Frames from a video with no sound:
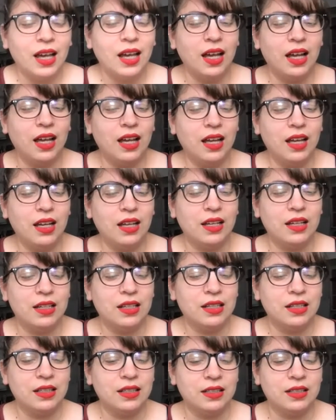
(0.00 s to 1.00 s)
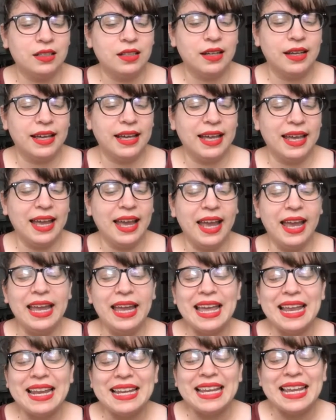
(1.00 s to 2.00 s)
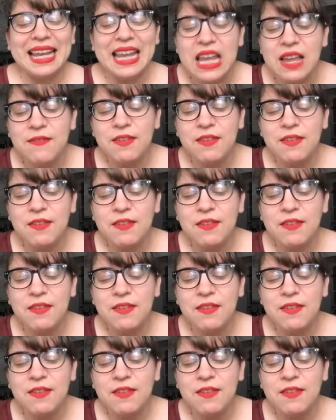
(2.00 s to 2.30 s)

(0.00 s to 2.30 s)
And even